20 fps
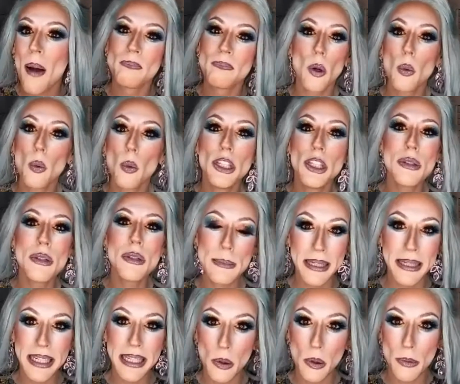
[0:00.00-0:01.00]
When you
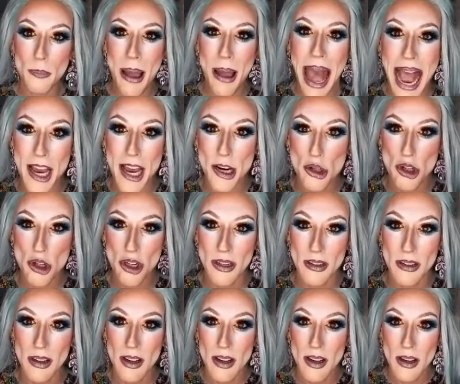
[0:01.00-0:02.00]
speak with passion,
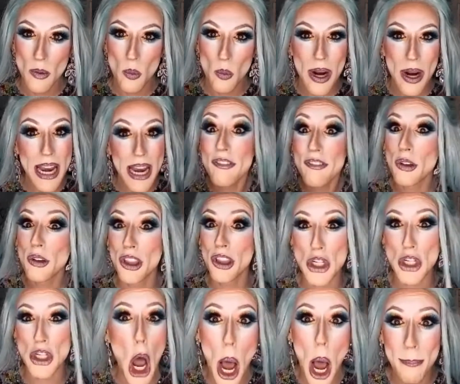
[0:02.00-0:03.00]
whatever the
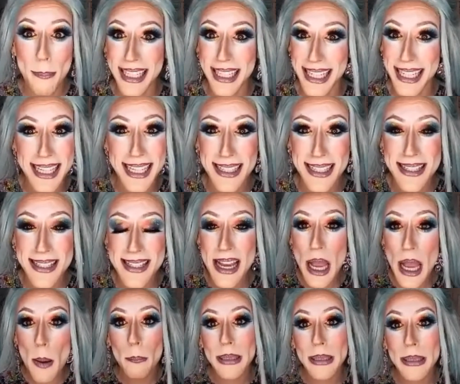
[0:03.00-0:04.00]
topic is,
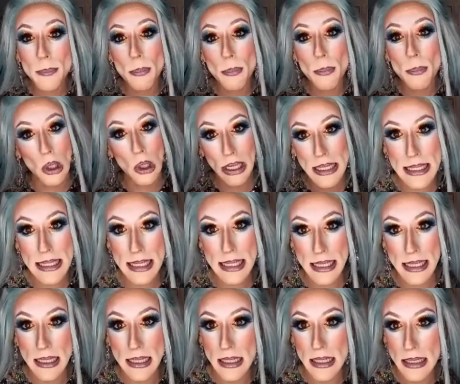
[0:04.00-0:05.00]
people listen.
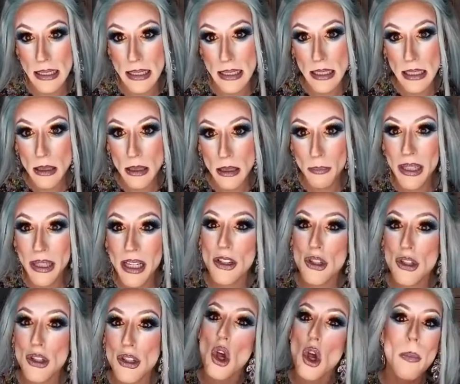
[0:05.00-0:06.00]
Because
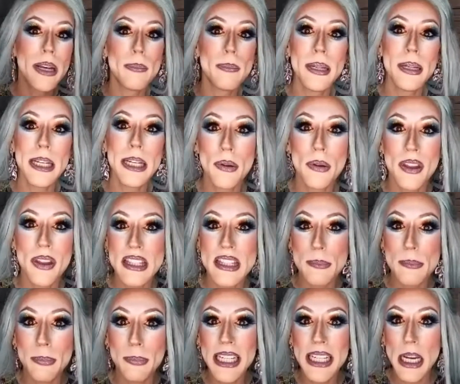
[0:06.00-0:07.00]
there's so many people that
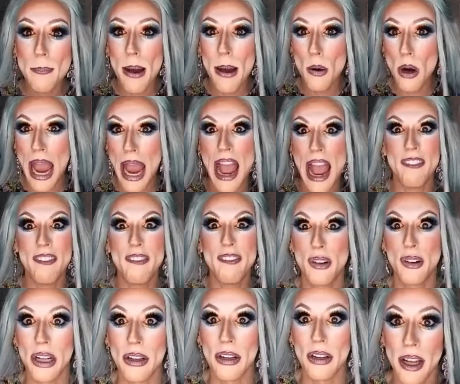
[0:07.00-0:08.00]
speak about
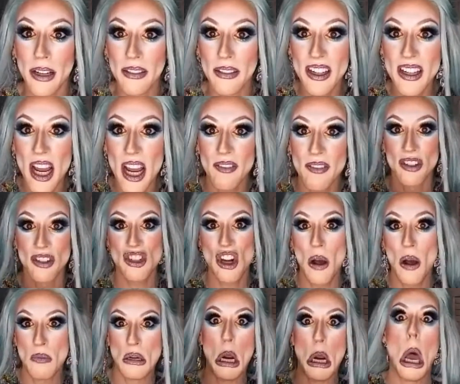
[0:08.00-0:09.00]
everything. They never
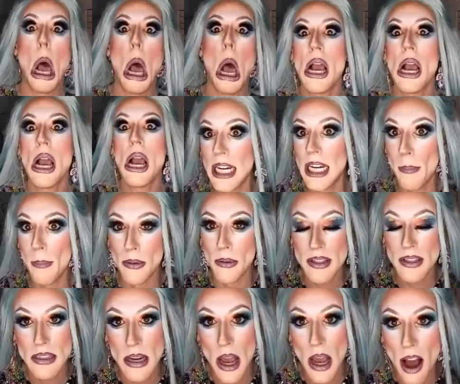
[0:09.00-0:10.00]
stop talking about
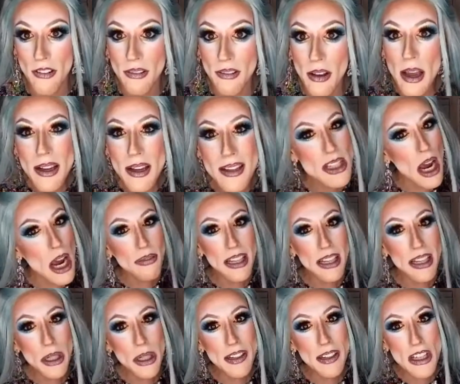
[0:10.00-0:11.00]
stuff they
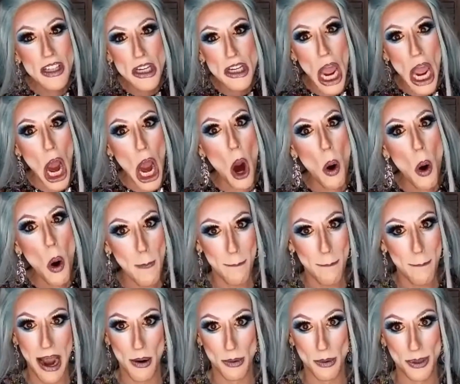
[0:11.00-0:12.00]
don't even know
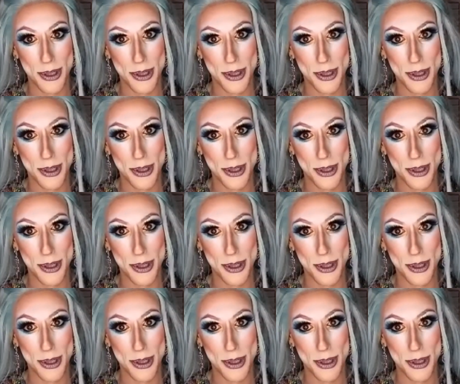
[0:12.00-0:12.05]
about.